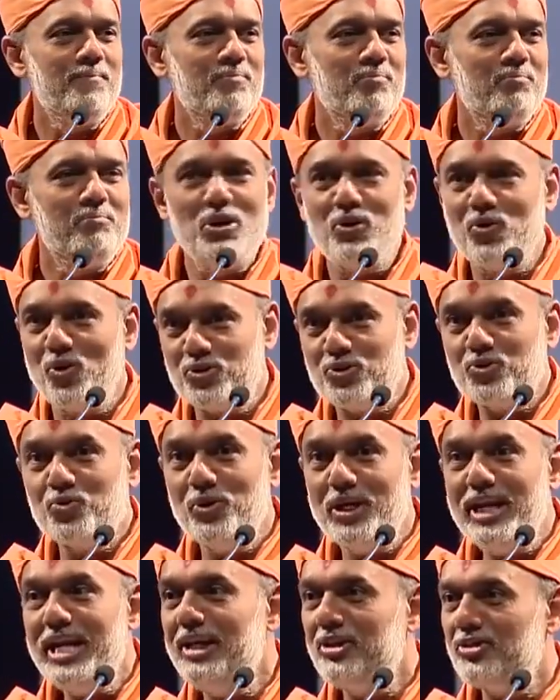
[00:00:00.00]
Because to
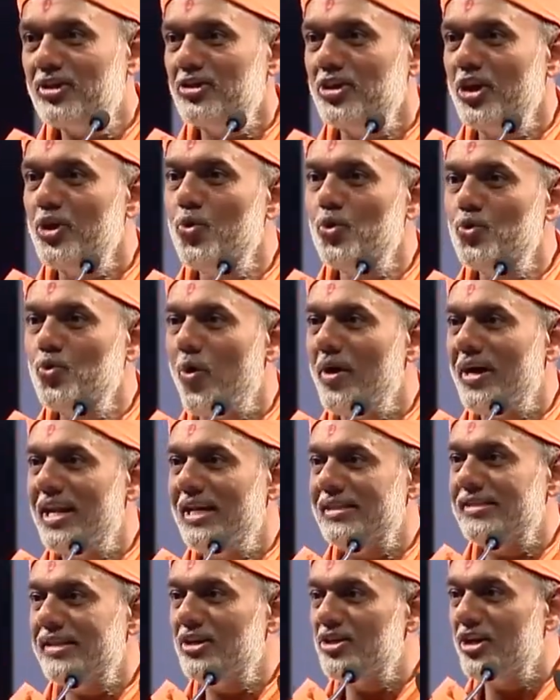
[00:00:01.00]
lead such a huge
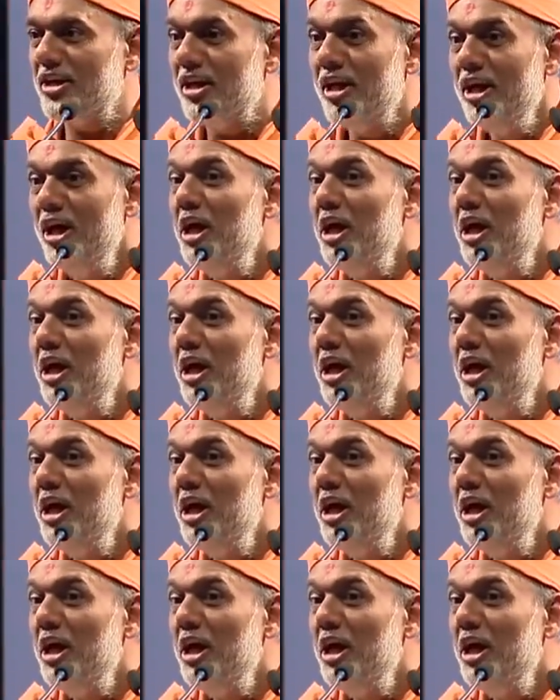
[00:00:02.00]
organization,